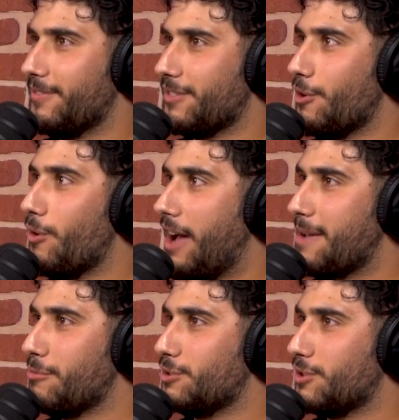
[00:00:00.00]
you're
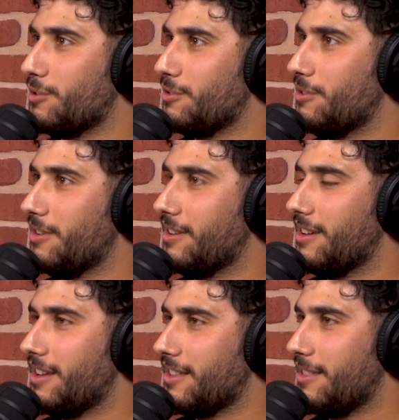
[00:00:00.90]
able to,
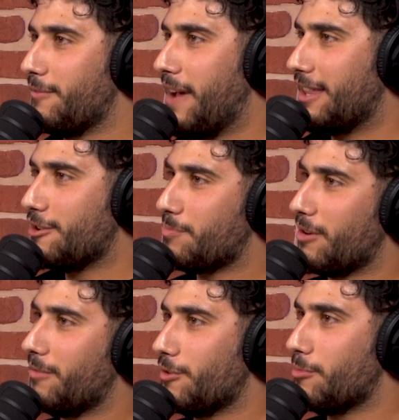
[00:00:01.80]
the value
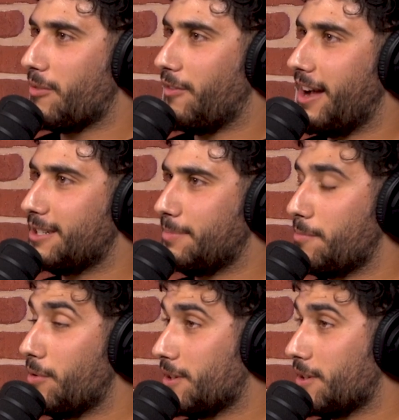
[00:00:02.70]
you provide to people,